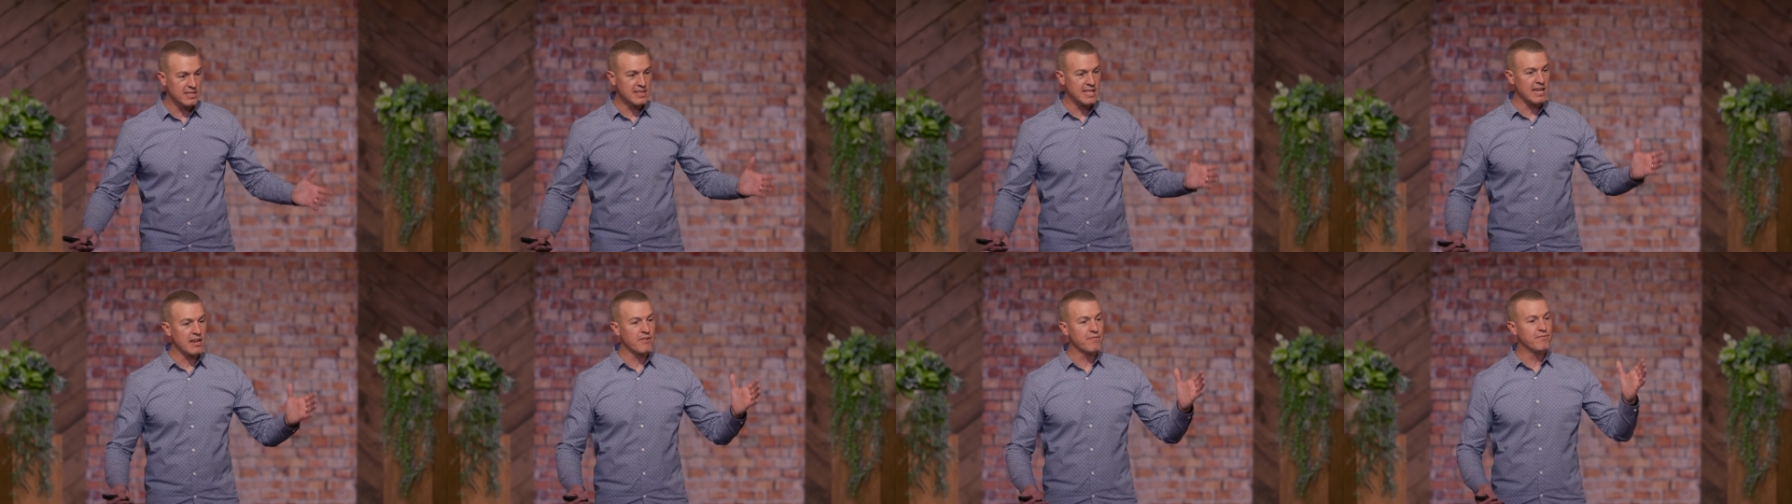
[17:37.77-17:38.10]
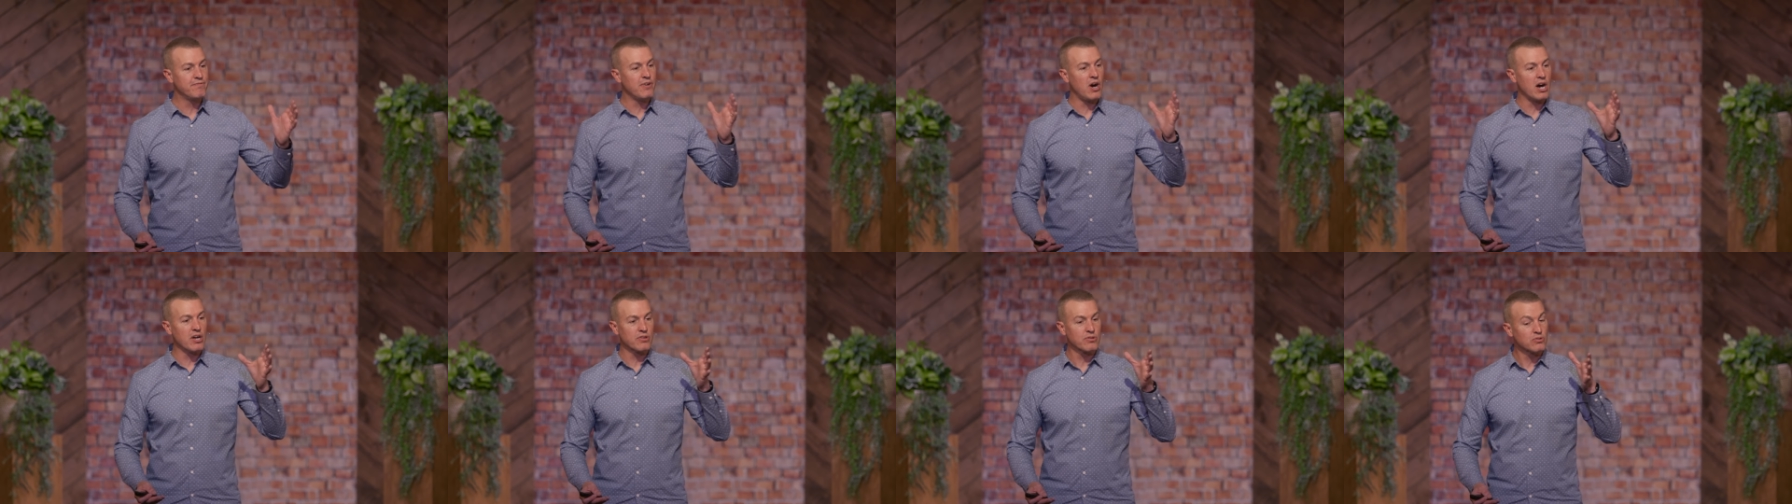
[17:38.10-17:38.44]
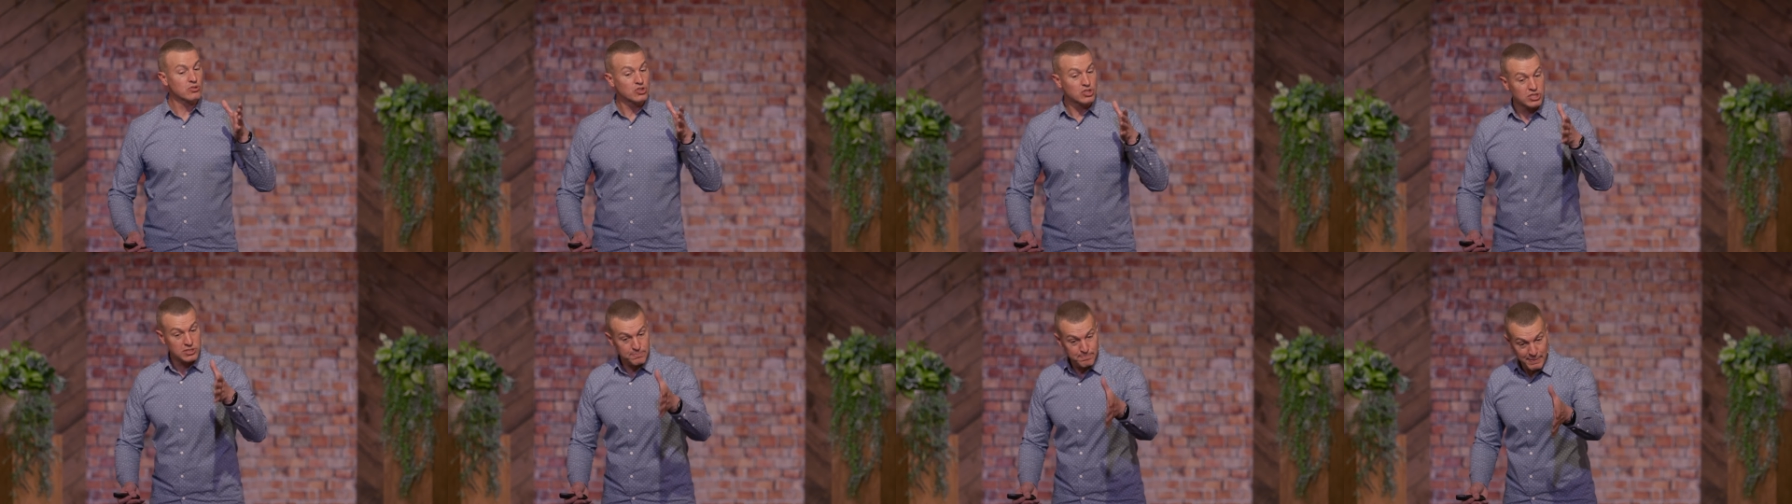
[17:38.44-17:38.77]
that a father
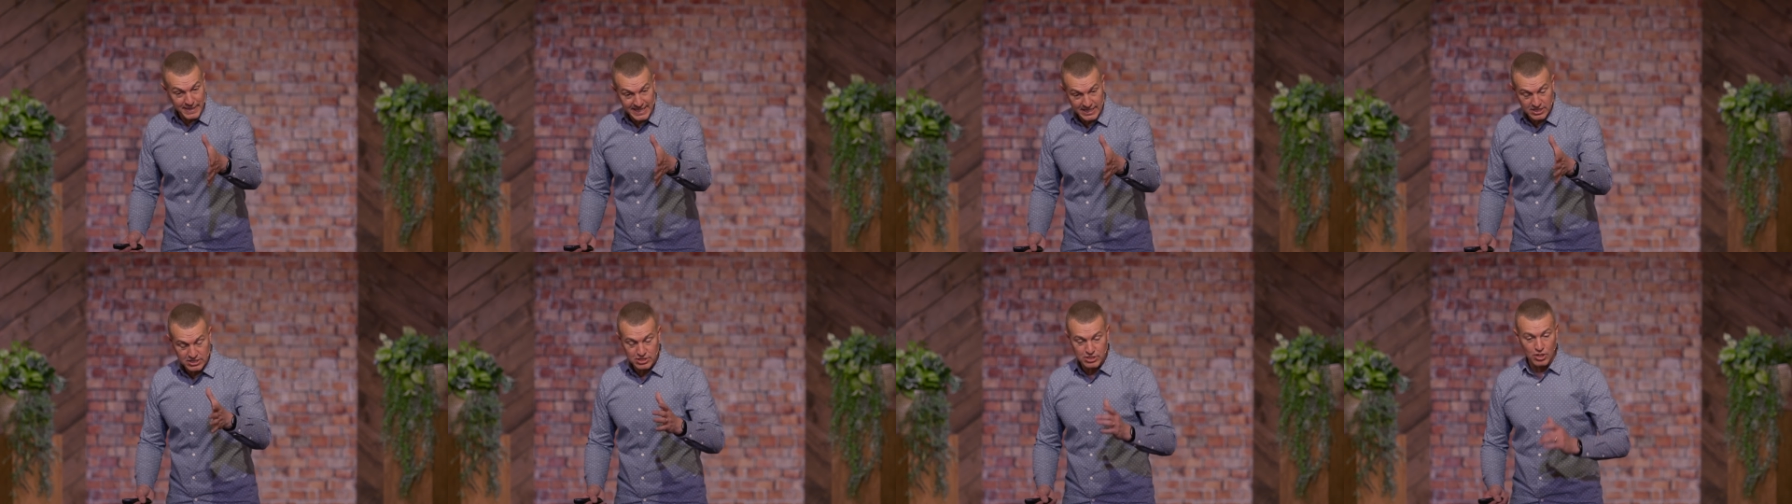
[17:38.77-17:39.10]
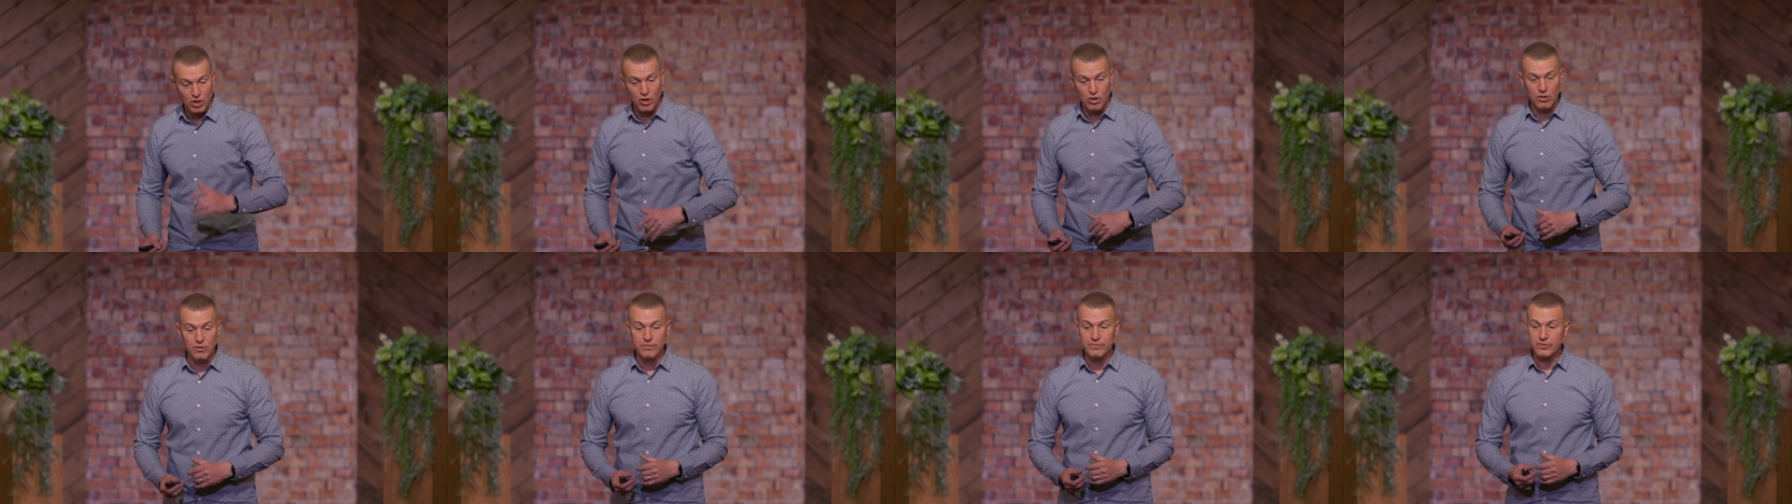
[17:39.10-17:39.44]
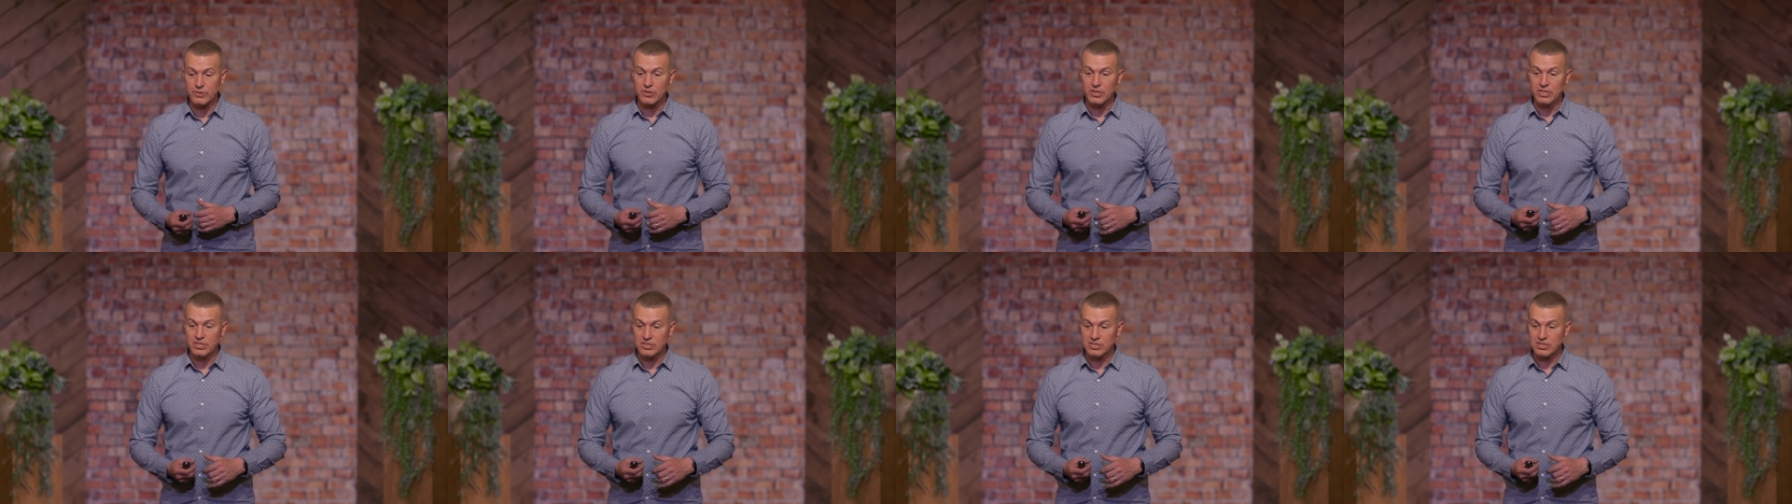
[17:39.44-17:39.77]
speaks
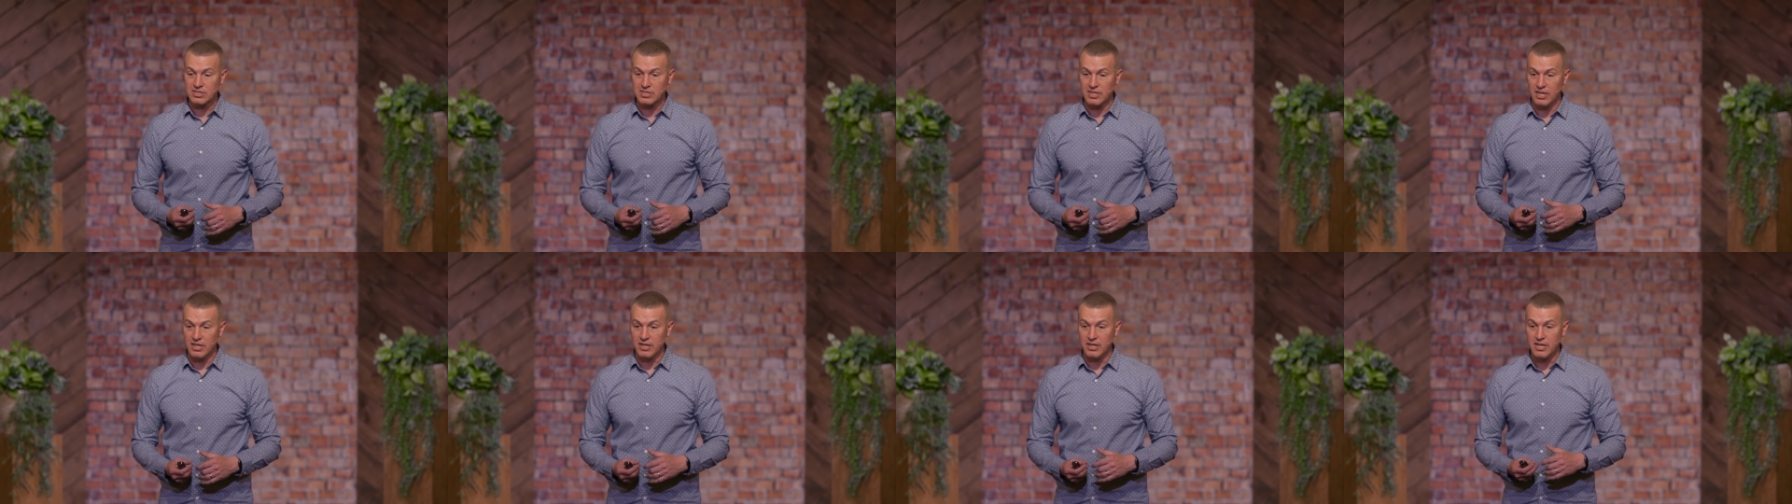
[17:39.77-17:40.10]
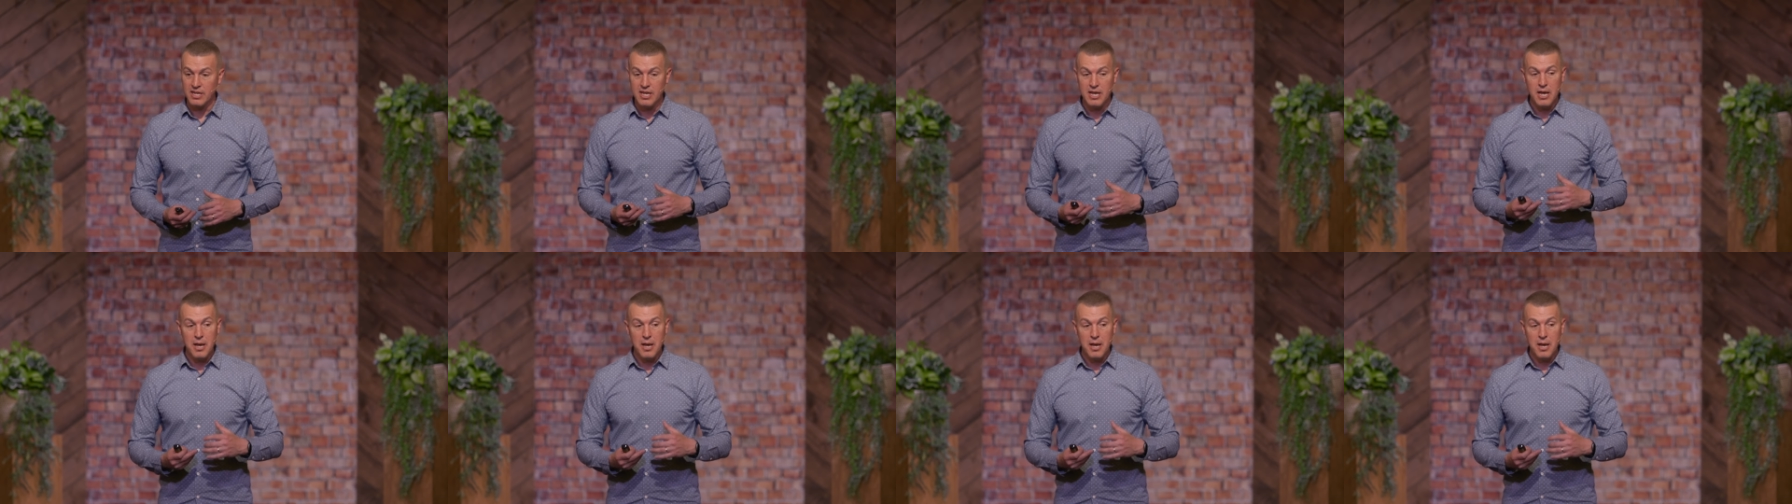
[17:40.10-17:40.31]
over his son?